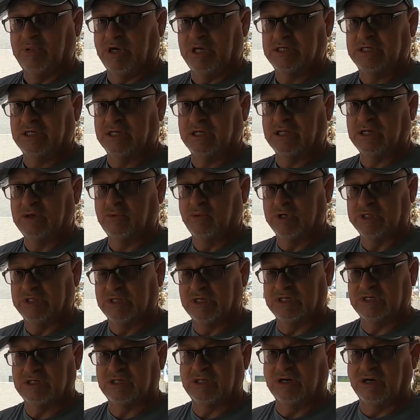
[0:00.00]
Basically
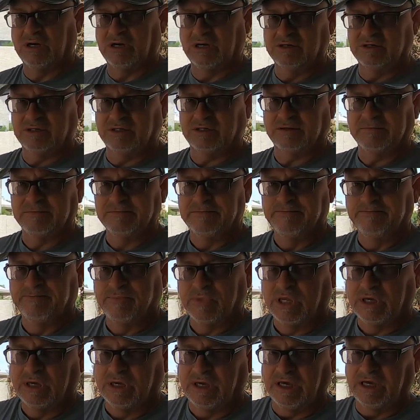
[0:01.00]
what this does,
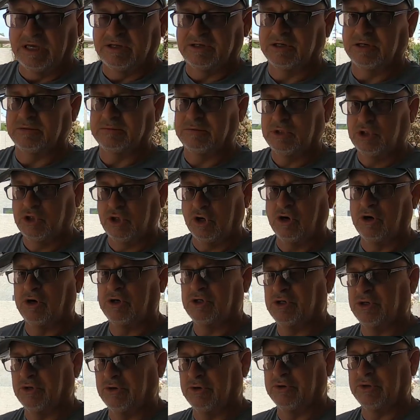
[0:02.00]
it's a
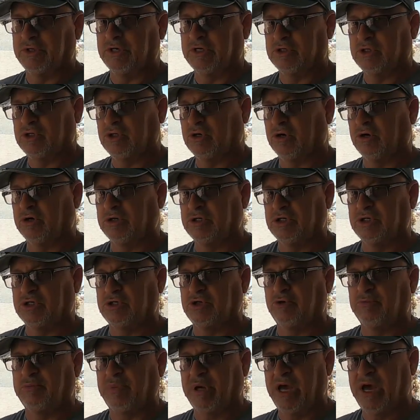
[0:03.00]
charger that
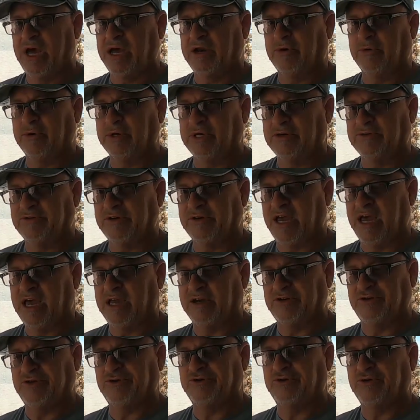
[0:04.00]
charges your batteries
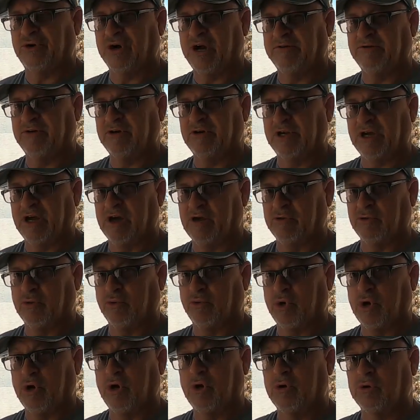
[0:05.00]
as you're driving down
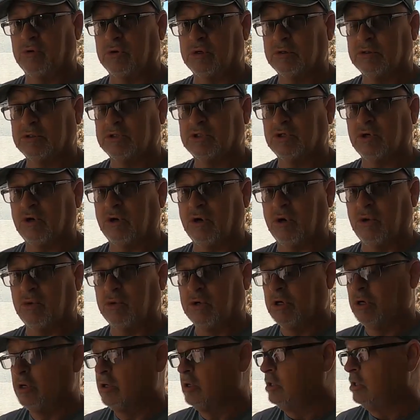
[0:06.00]
the road.
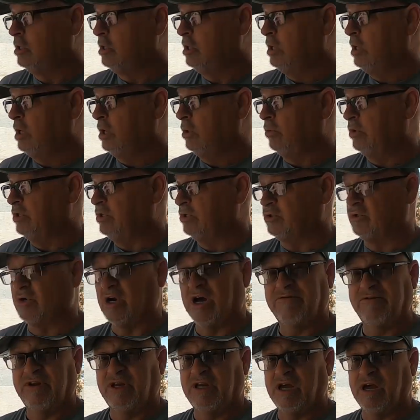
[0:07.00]
So when you're
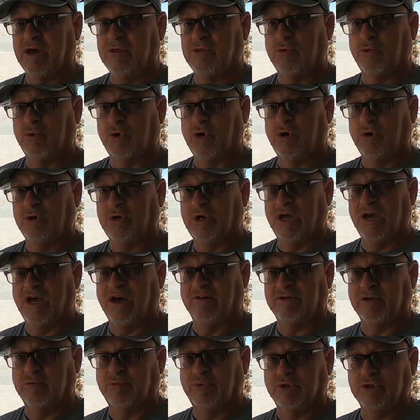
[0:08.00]
driving down the road, you
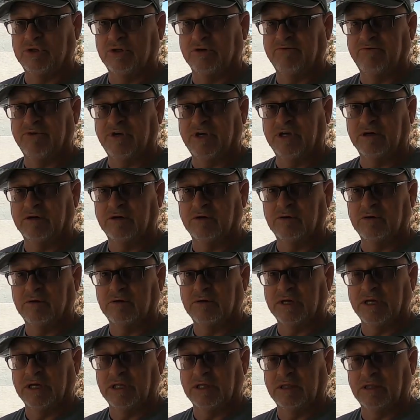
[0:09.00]
have to put your
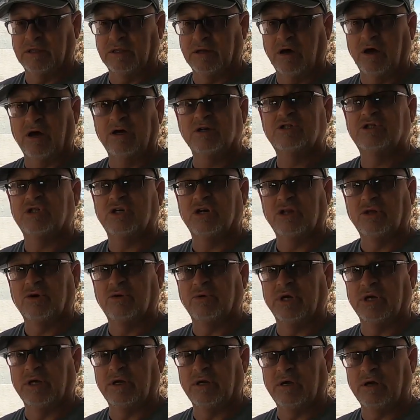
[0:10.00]
vehicle in
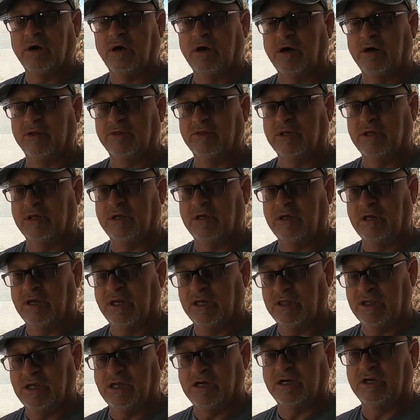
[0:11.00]
auxiliary on the
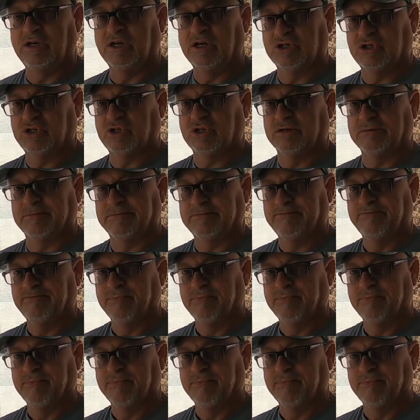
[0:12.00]
in the ignition.